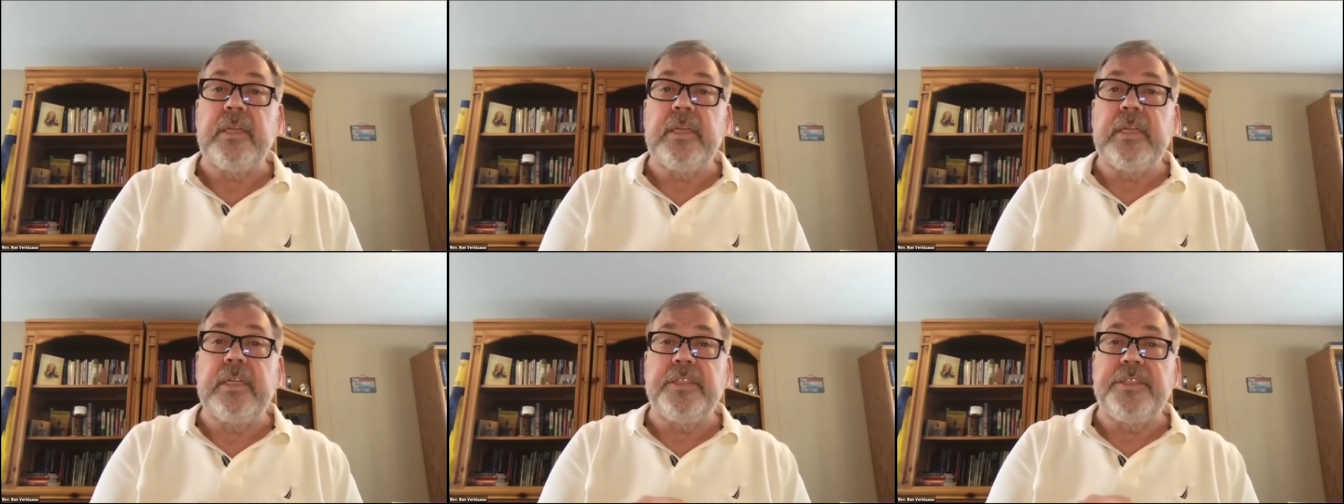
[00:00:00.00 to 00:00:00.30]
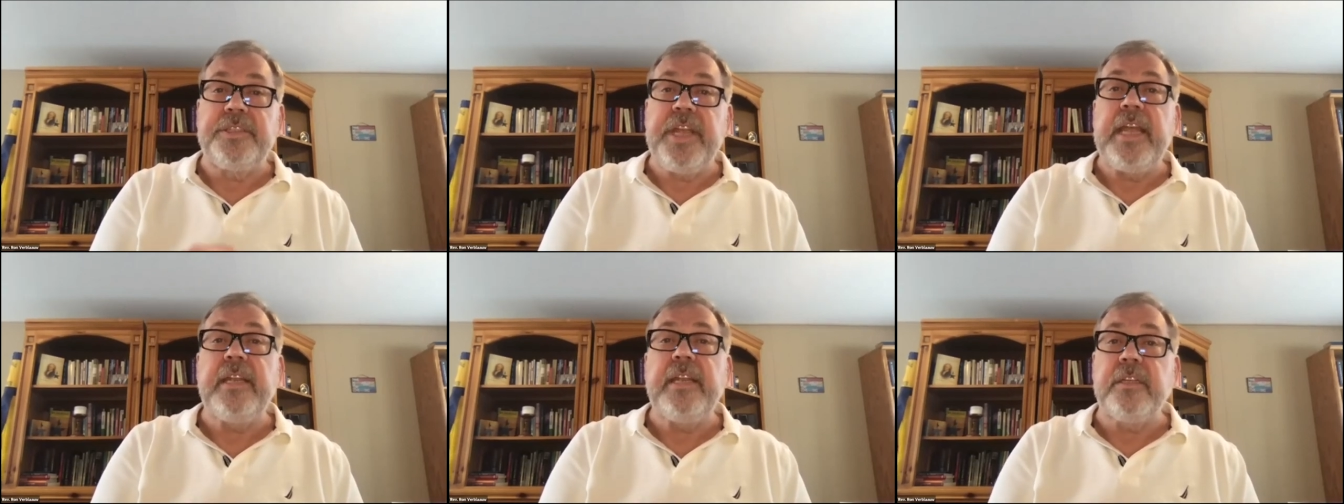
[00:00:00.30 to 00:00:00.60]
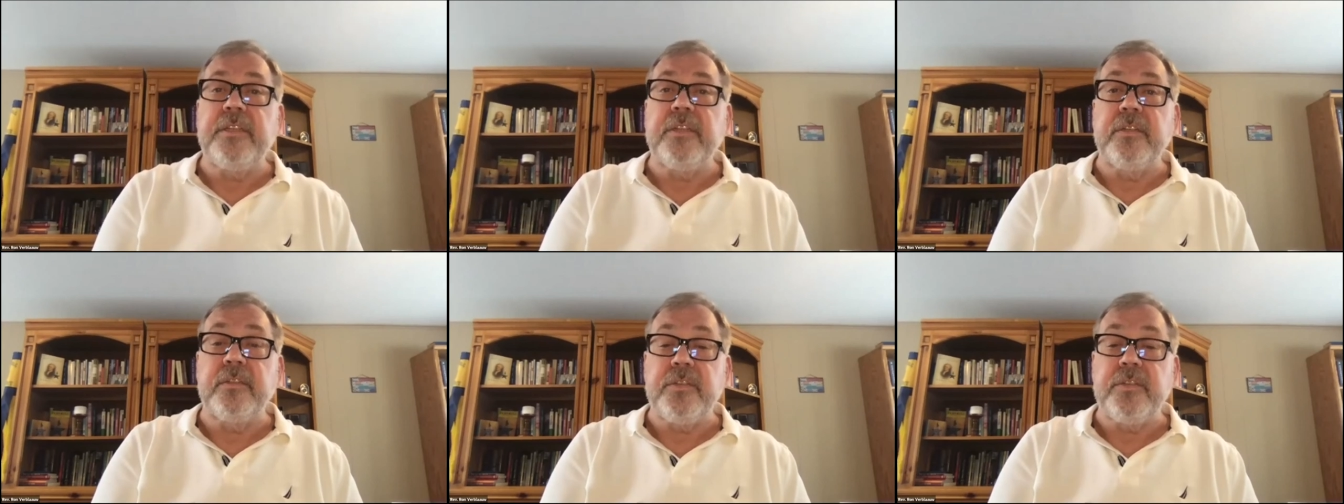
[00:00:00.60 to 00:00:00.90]

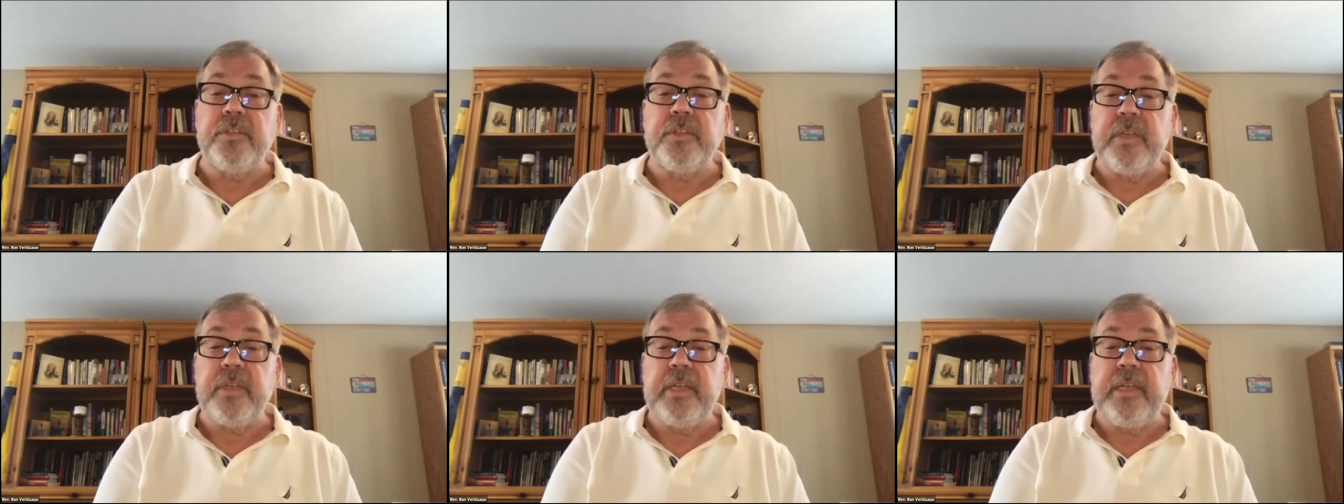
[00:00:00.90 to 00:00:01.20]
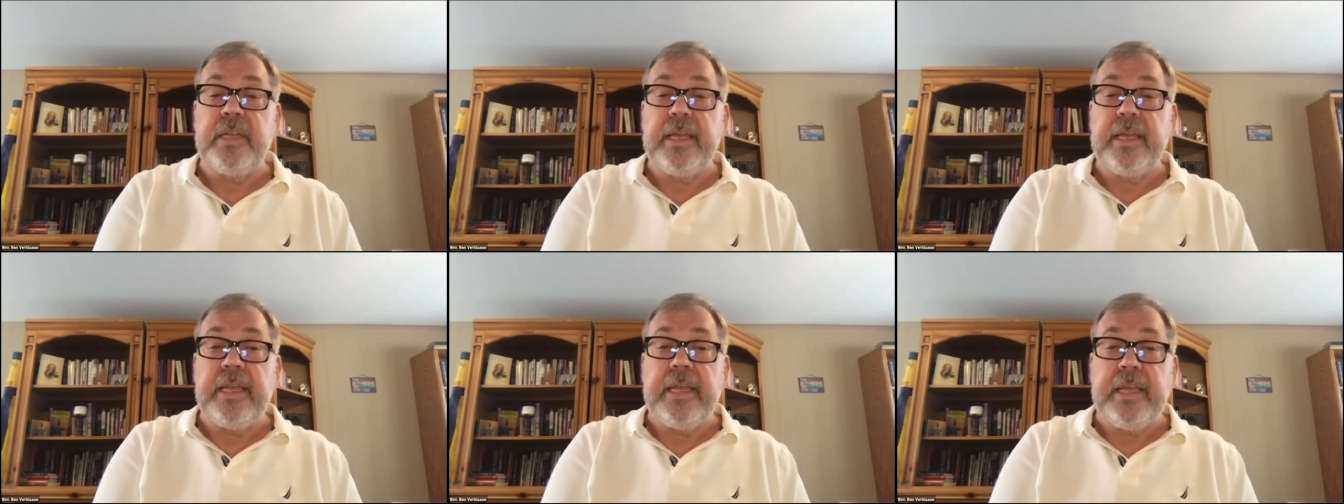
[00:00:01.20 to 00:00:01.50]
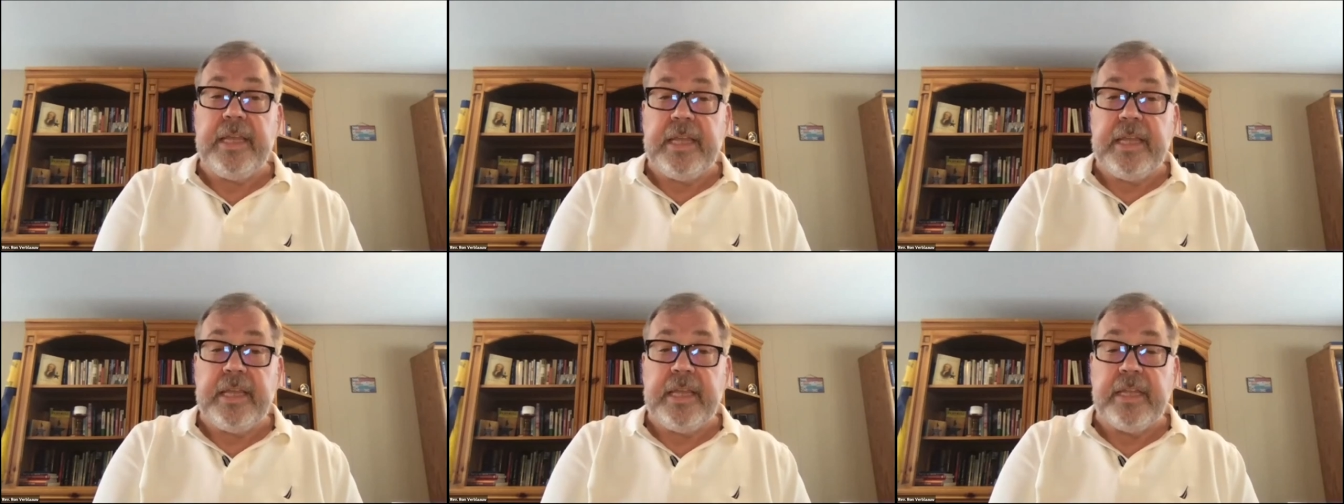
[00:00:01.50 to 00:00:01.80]
changes
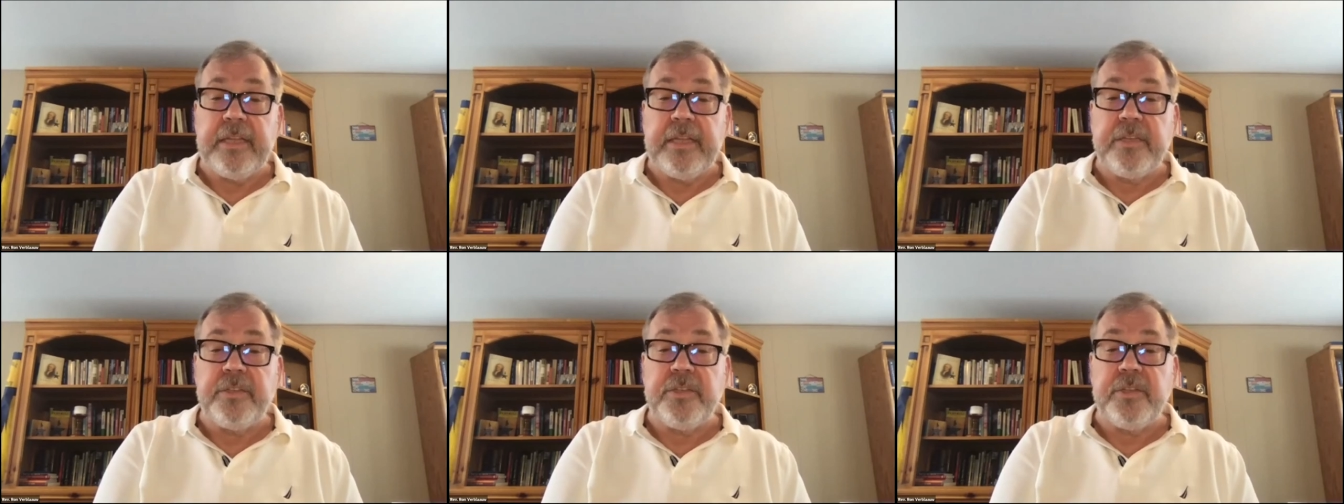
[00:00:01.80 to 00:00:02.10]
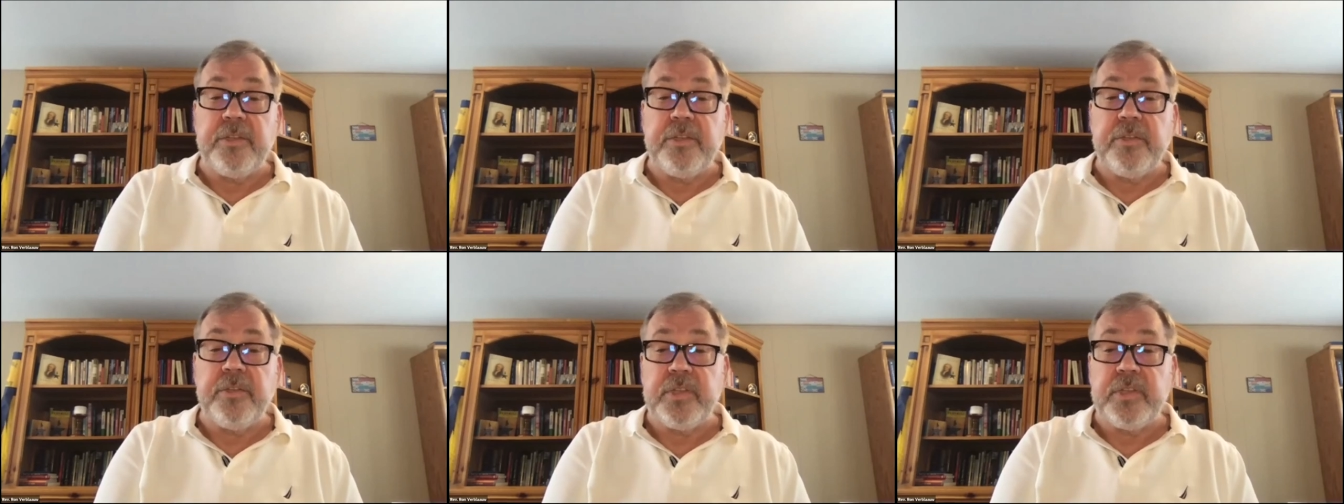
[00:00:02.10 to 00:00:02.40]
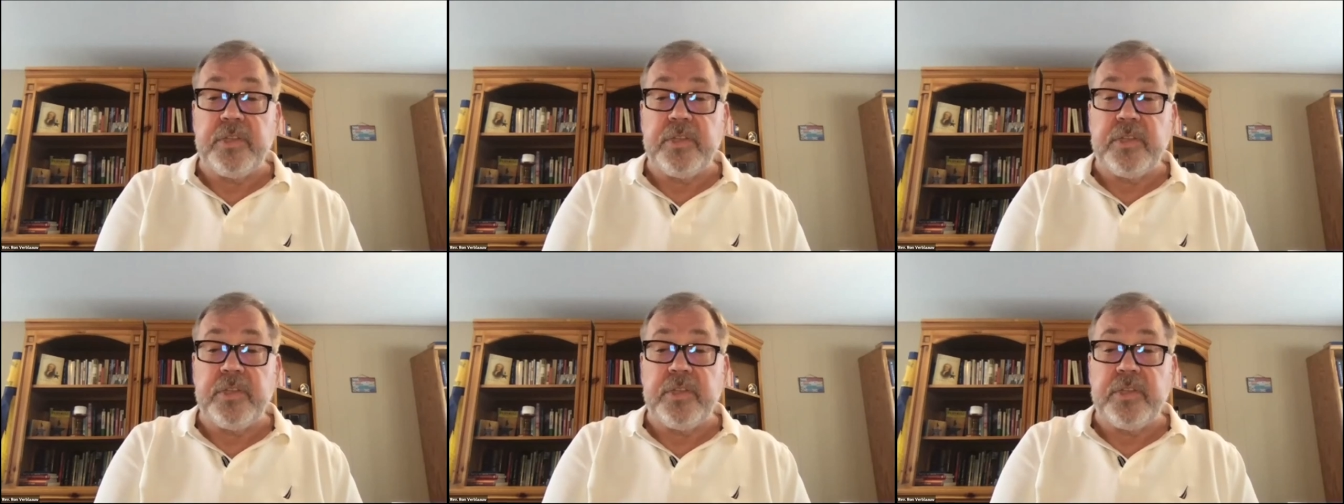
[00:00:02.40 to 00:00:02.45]
into sight.